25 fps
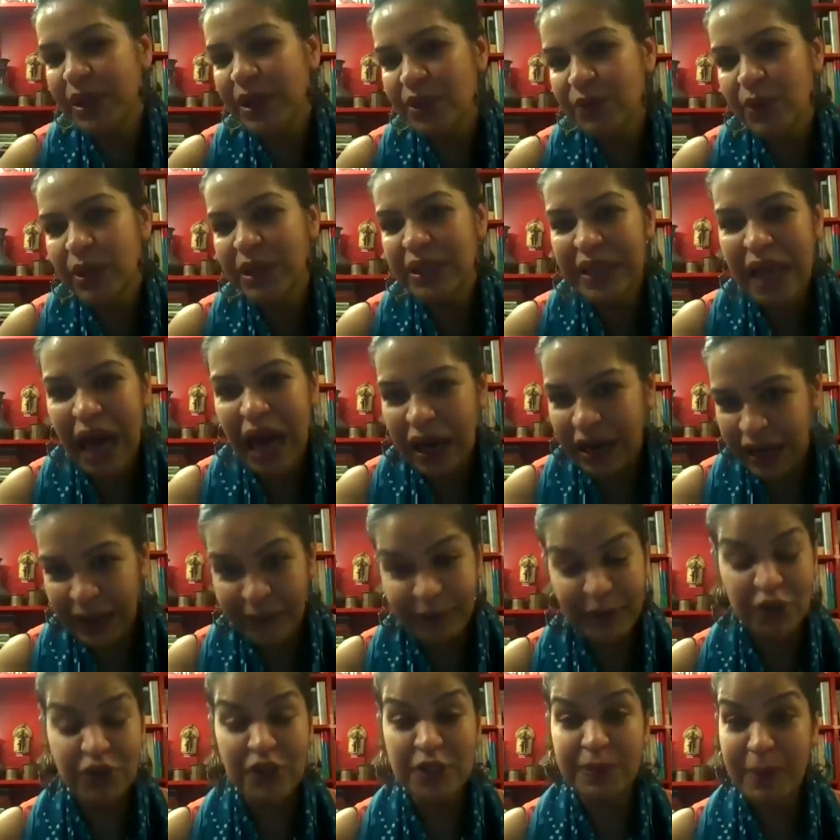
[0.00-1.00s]
know, when you were young.
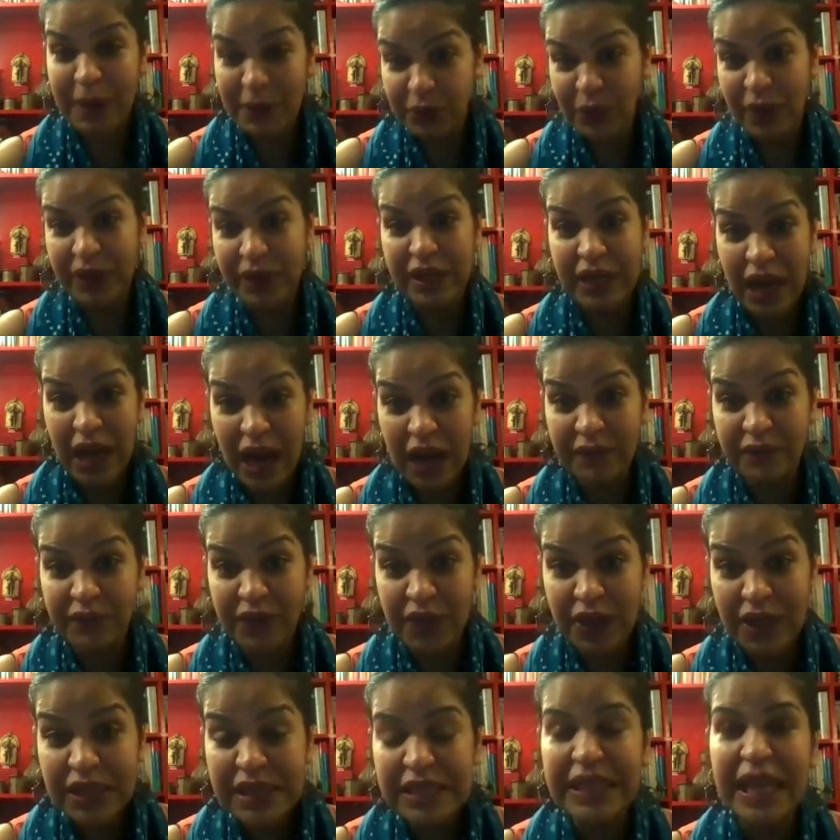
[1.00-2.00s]
I mean, you spent 1.5
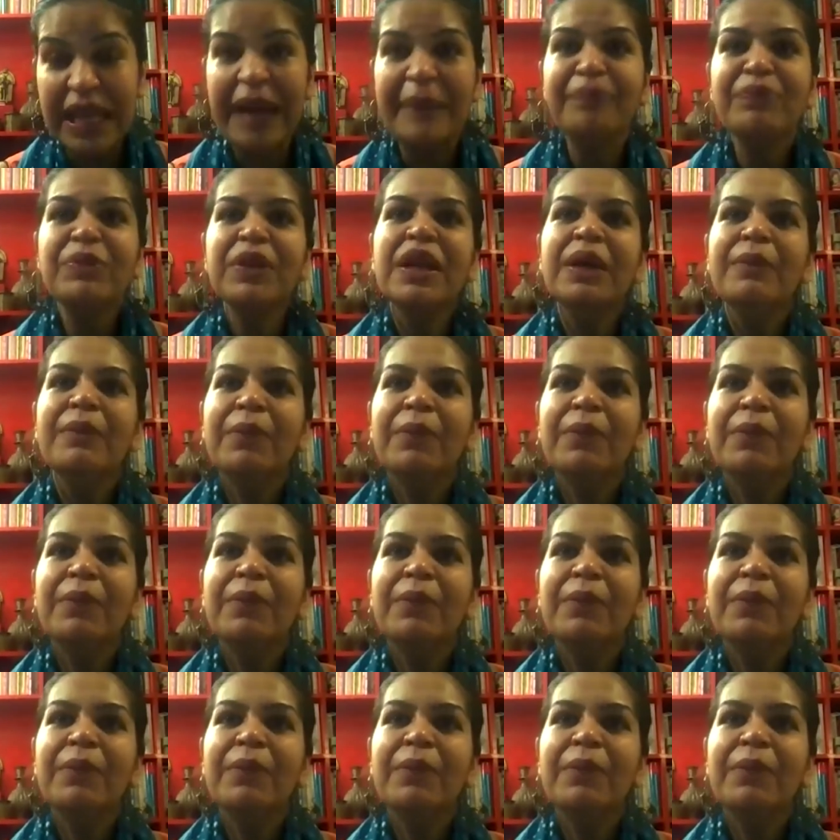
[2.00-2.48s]
years there.